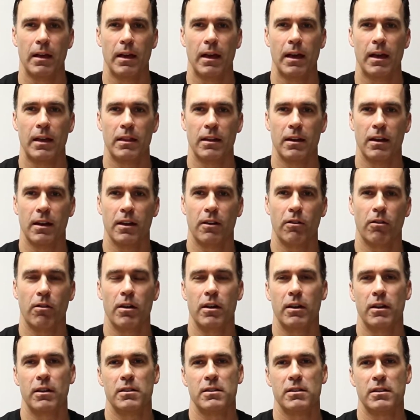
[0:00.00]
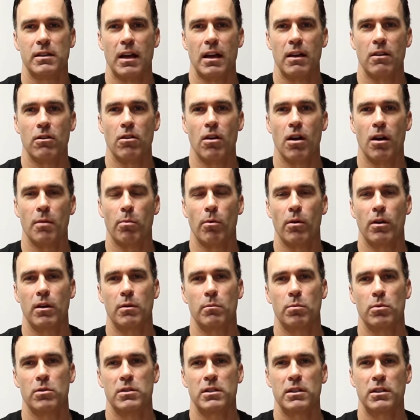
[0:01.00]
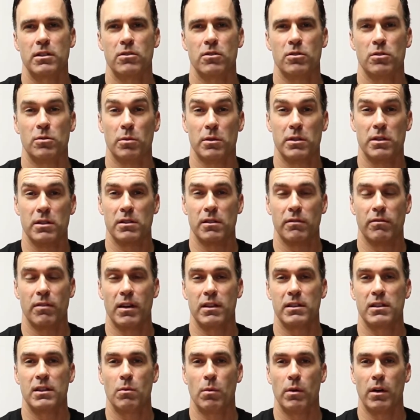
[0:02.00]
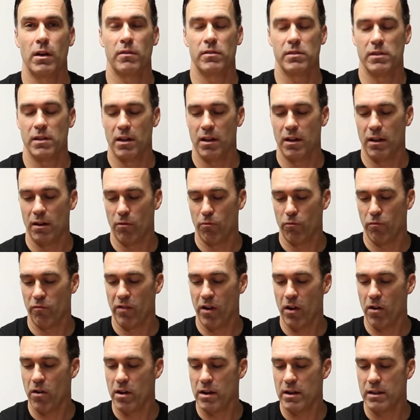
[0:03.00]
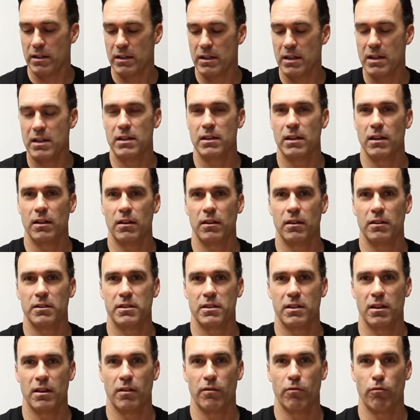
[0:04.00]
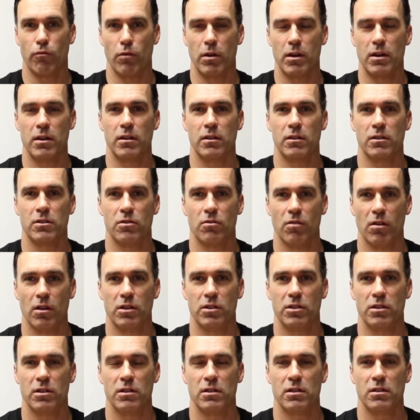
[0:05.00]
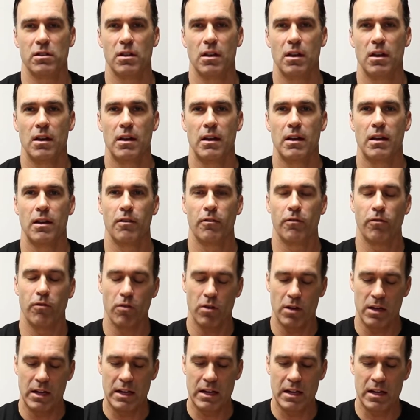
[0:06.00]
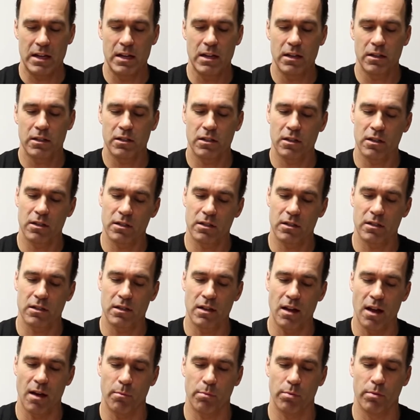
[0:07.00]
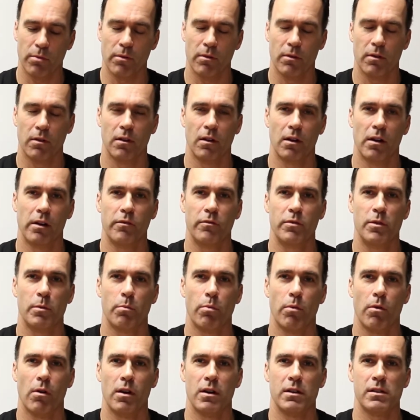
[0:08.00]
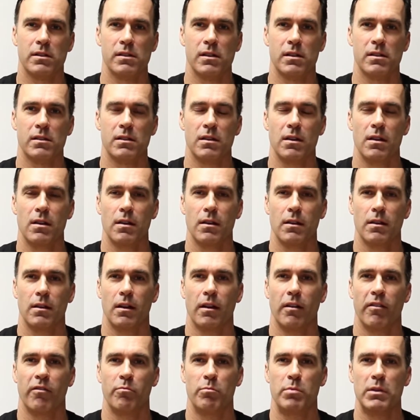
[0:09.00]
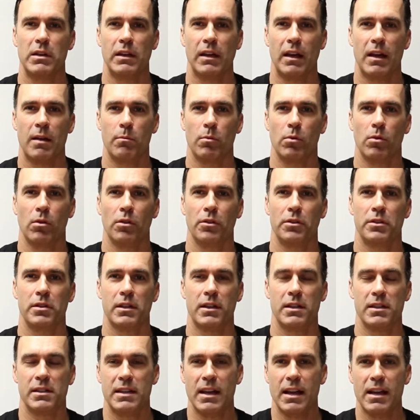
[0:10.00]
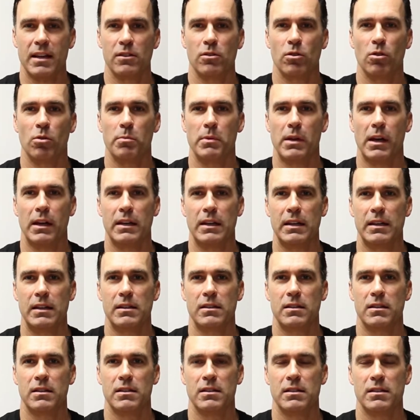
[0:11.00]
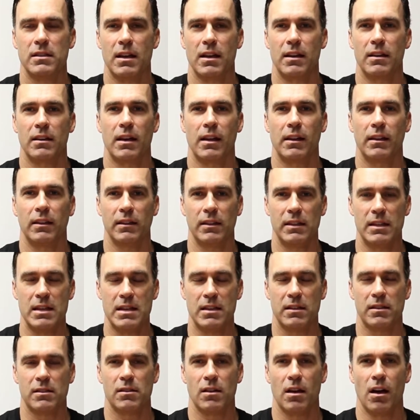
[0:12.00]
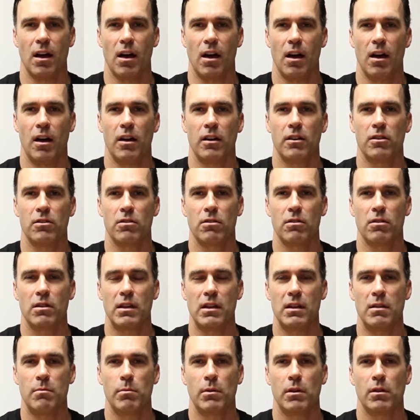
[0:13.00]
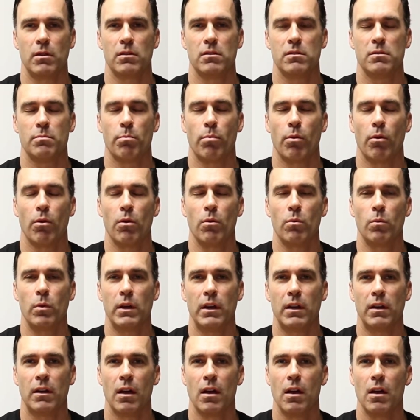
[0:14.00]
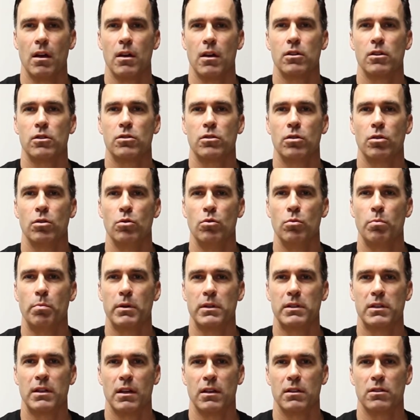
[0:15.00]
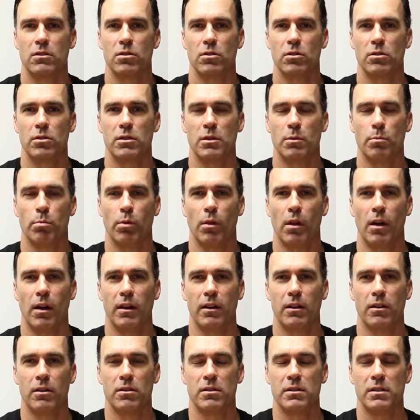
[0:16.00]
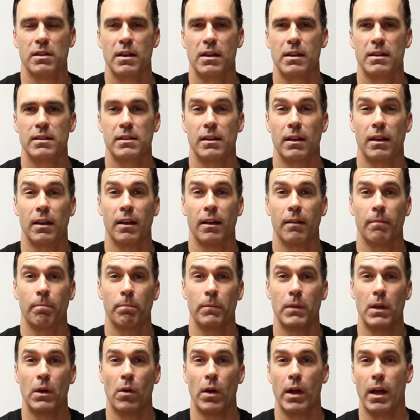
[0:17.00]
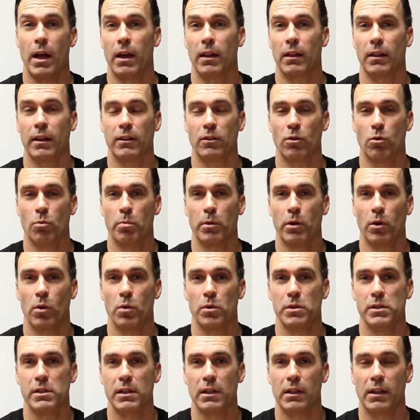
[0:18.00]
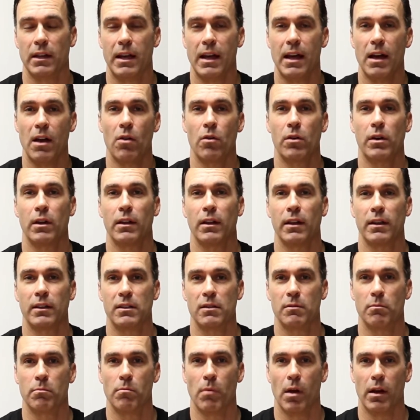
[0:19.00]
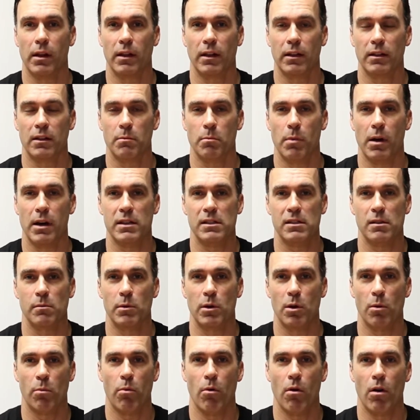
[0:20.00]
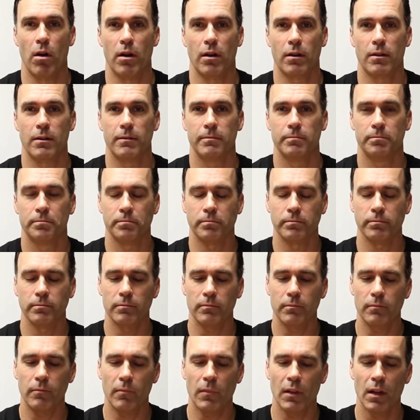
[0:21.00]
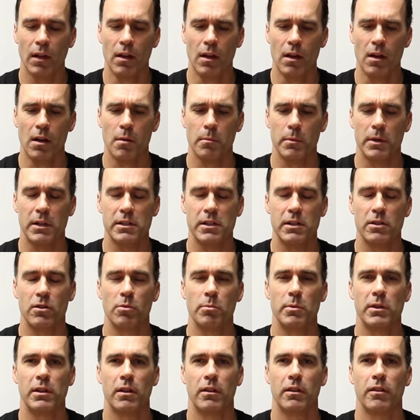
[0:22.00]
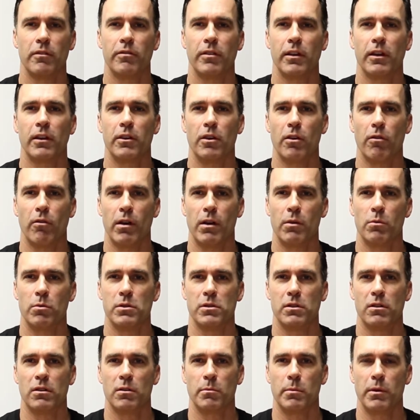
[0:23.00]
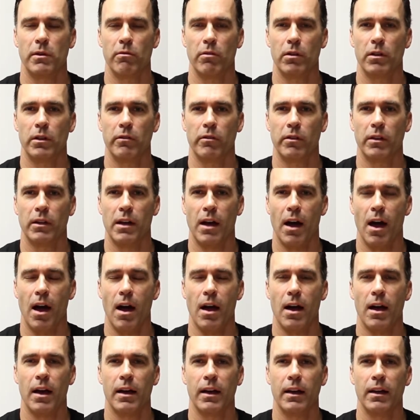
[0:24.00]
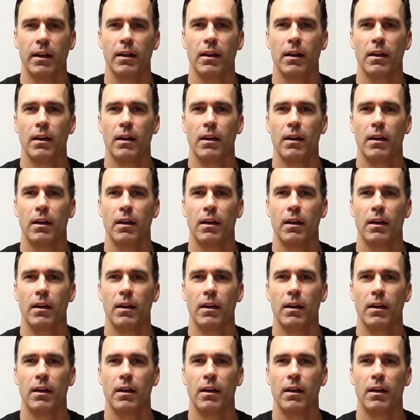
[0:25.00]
And then I created standard operating procedures, which is a fancy way of saying a very detailed set of written instructions for each step of the process of being able to, because Dan told me I needed to send at least 100 emails per week to potential suppliers saying, hey, I'd like to open a wholesale account. I'd like to buy some of your product. Because he told me that the failure rate was going to be really, really high.